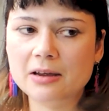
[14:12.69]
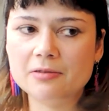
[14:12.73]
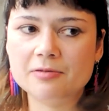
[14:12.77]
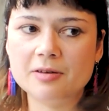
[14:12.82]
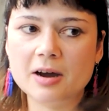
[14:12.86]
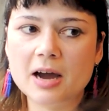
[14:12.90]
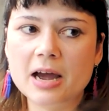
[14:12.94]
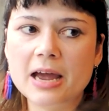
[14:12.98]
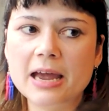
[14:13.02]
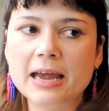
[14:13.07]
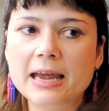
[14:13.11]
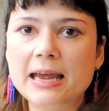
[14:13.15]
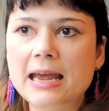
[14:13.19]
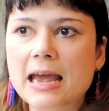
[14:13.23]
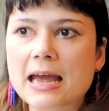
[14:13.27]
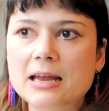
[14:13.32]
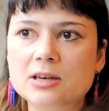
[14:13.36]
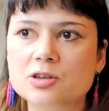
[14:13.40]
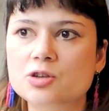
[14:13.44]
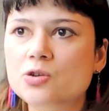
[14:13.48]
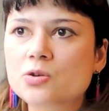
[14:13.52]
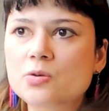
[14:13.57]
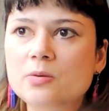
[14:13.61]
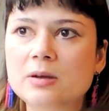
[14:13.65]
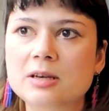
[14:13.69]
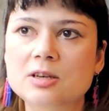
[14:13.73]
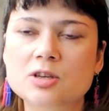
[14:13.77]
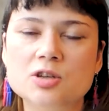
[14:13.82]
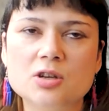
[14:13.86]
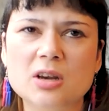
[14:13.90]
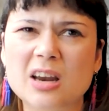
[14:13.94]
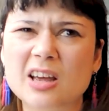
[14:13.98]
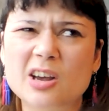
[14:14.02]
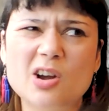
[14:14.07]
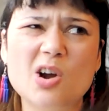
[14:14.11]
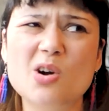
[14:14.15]
If I get too
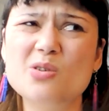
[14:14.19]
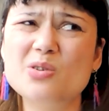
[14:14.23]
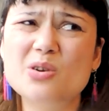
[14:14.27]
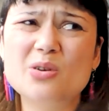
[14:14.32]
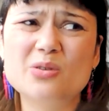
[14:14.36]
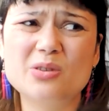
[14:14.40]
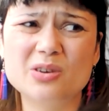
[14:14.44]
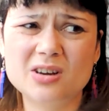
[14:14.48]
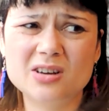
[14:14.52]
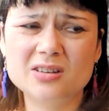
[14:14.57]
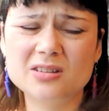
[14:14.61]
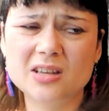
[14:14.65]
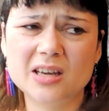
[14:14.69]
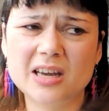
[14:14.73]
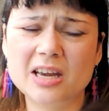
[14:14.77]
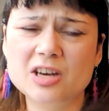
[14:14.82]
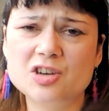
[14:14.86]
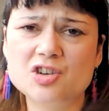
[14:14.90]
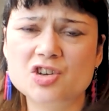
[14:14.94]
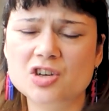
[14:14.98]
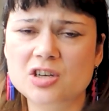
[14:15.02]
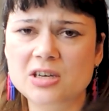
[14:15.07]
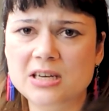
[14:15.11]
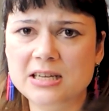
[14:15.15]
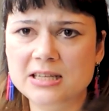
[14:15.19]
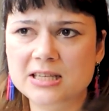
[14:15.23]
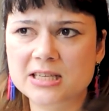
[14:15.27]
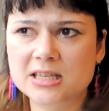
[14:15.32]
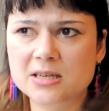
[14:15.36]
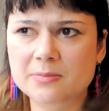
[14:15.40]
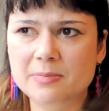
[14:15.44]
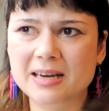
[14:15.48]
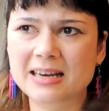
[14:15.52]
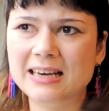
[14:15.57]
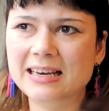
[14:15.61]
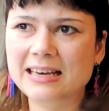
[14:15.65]
into like, oh no, the kitchen needs
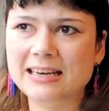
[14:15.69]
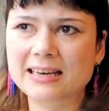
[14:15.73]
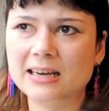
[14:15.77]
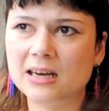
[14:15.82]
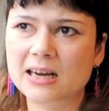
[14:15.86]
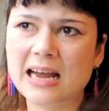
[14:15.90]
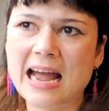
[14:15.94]
to be cleaned,